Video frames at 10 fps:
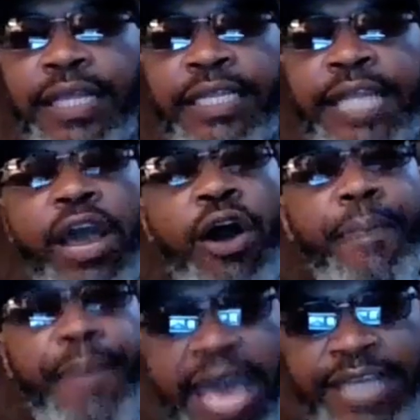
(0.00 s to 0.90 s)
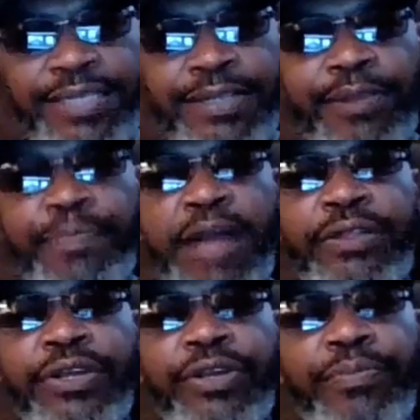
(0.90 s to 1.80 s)
They are passionate
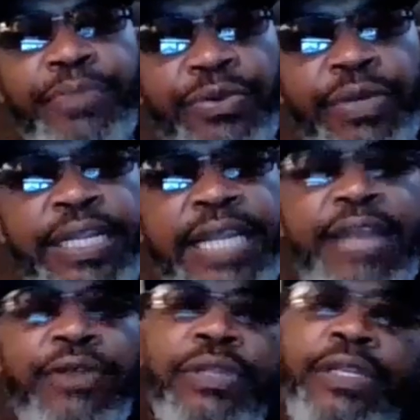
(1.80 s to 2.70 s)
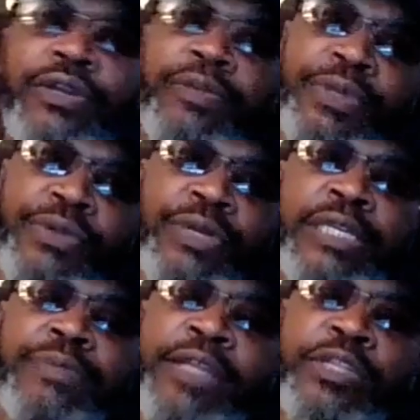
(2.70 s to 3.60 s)
about their community, not only their
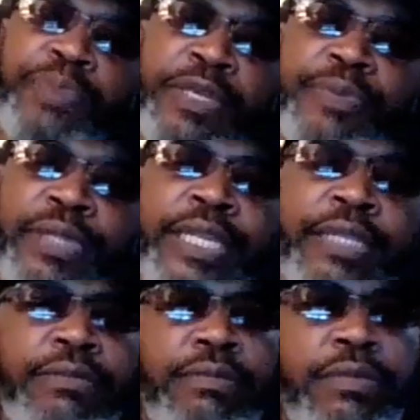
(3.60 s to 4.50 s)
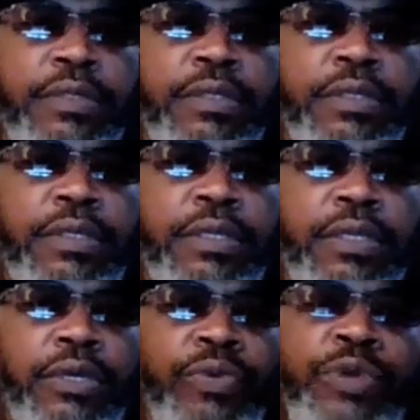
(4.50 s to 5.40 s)
community, about the people in it.
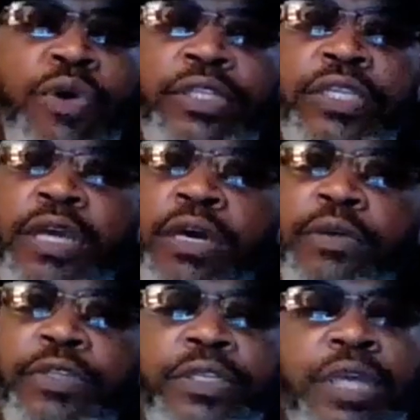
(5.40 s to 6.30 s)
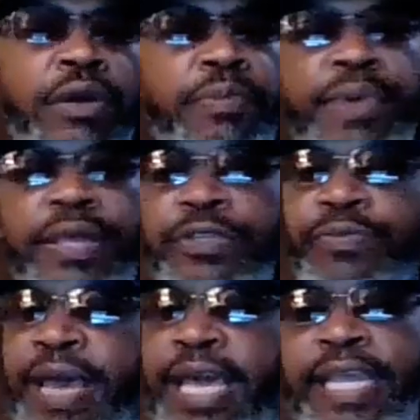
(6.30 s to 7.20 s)
We want the younger brothers,
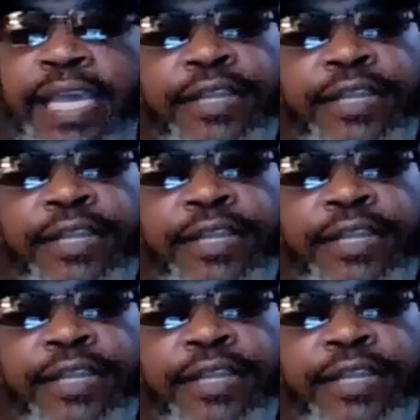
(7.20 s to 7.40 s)
man, in